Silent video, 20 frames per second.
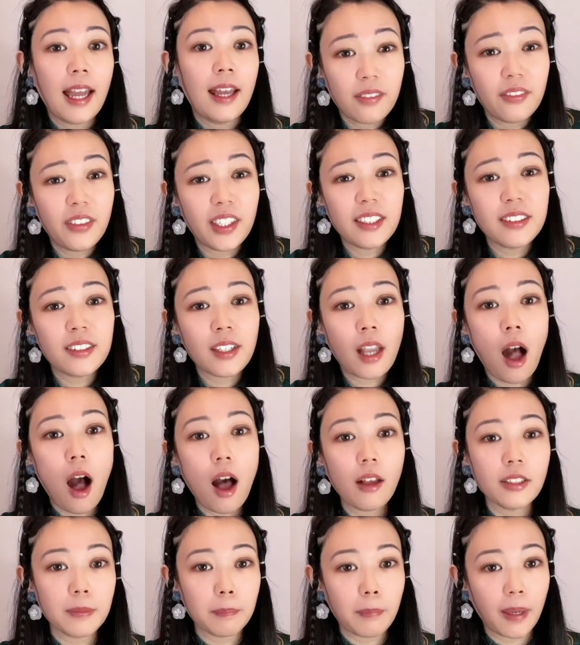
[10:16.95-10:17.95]
These
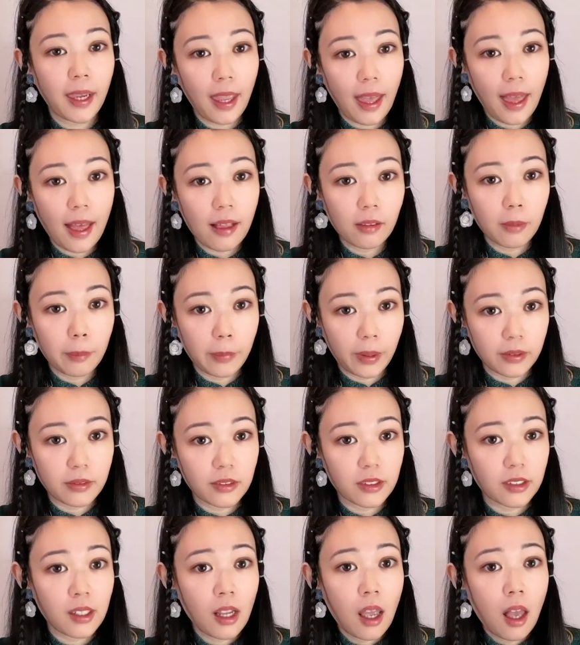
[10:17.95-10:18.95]
cosmic
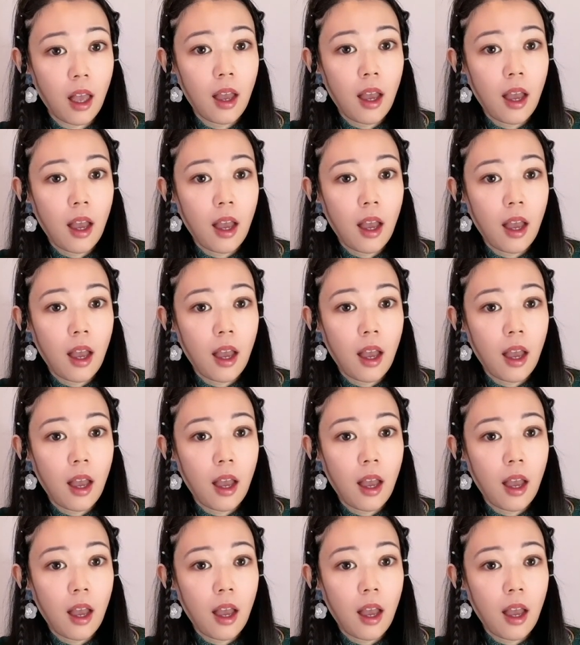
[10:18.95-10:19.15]
elements